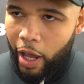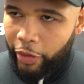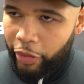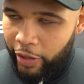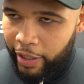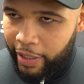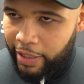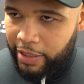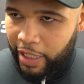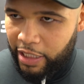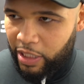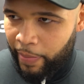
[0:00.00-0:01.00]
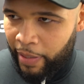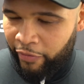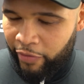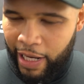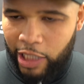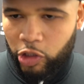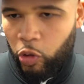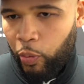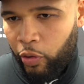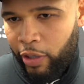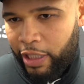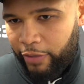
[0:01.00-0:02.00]
I think it's a bit of a natural
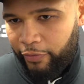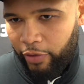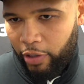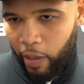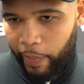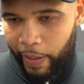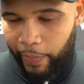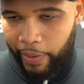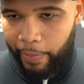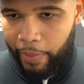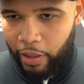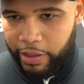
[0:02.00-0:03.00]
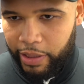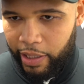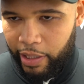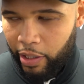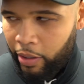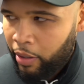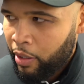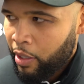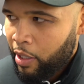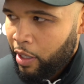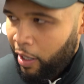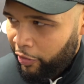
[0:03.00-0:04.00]
progression for a lot of people in boxing, you know.
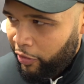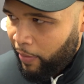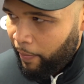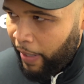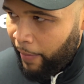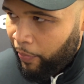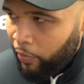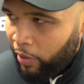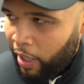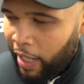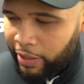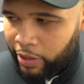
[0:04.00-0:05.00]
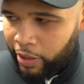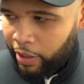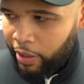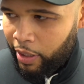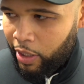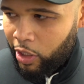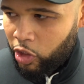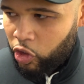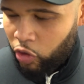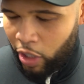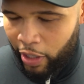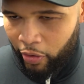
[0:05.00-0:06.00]
I think people like to
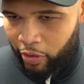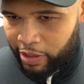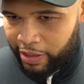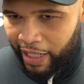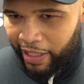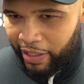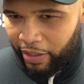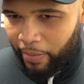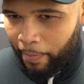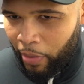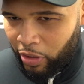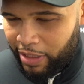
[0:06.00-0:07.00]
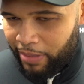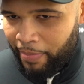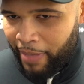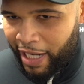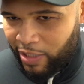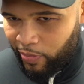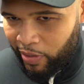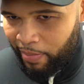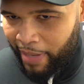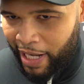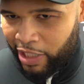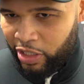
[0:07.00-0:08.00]
try and understand boxing management,
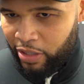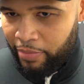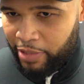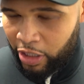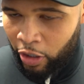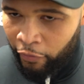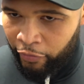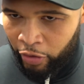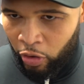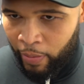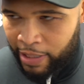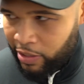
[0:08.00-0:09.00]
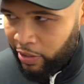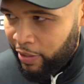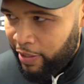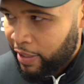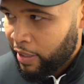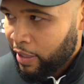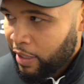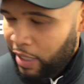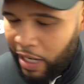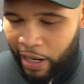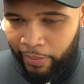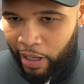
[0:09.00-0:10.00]
managing themselves. They're always learning.
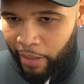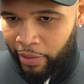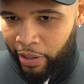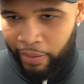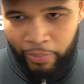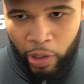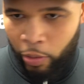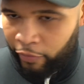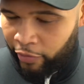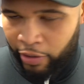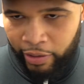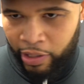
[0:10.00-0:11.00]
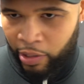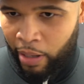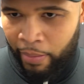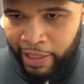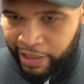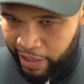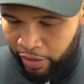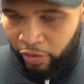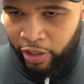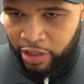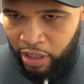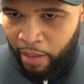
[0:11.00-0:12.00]
I'm no other. You know, I'm listening
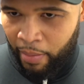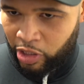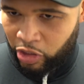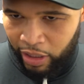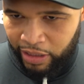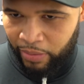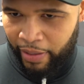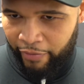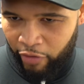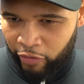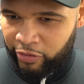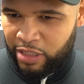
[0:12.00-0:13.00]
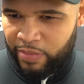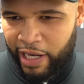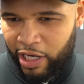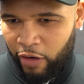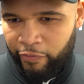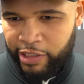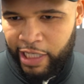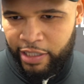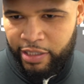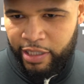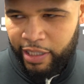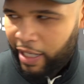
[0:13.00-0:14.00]
all the time. I try to be involved in as many
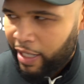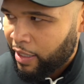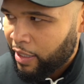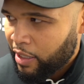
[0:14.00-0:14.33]
conversations as I can.